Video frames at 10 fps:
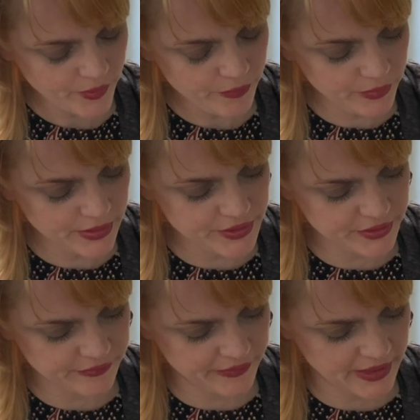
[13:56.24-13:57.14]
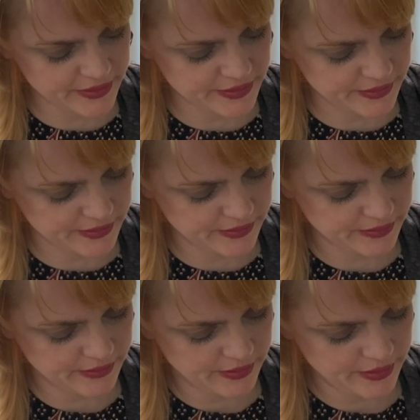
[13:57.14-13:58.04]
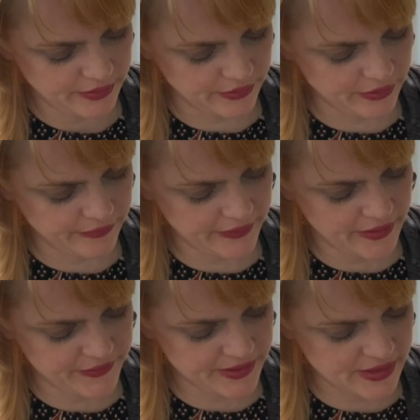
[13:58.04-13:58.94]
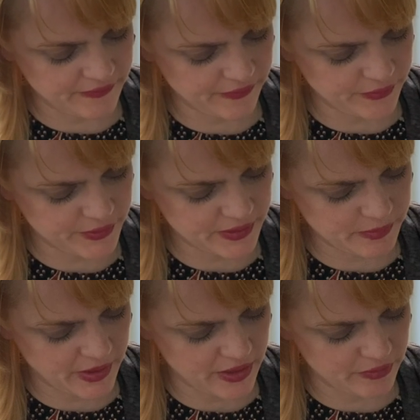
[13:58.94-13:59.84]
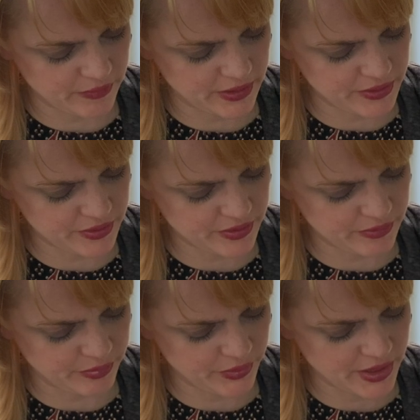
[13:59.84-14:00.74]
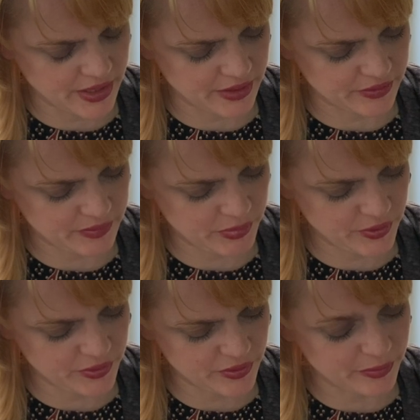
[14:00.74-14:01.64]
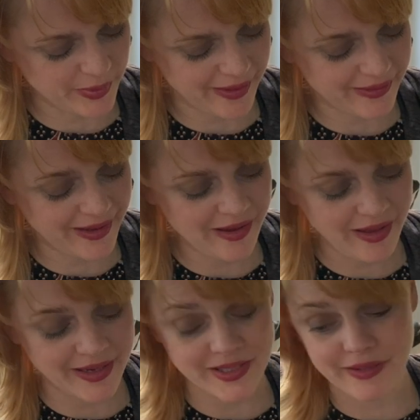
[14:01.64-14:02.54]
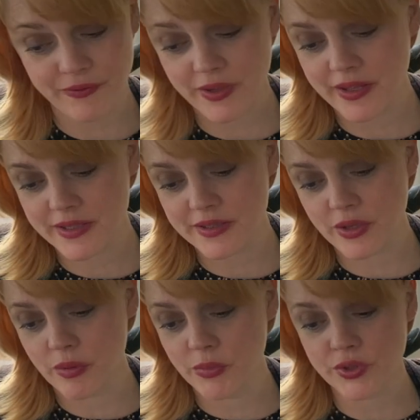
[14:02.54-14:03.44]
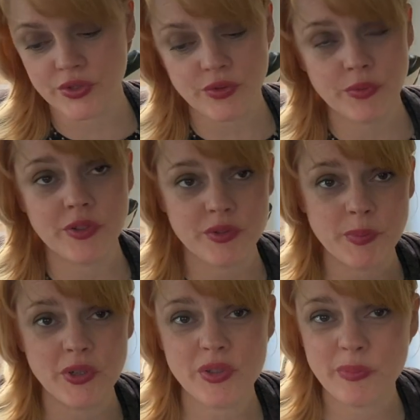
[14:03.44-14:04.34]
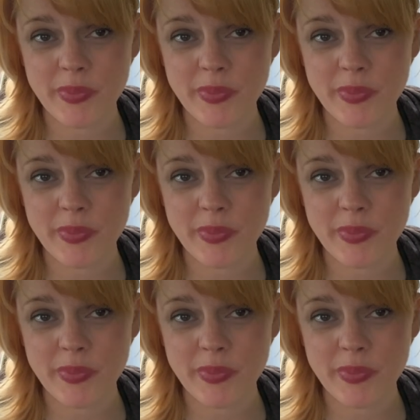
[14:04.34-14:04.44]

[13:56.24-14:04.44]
Religious factors. Your love life is influenced by your religious upbringing and spiritual path. I actually feel like this has got more to do with your spiritual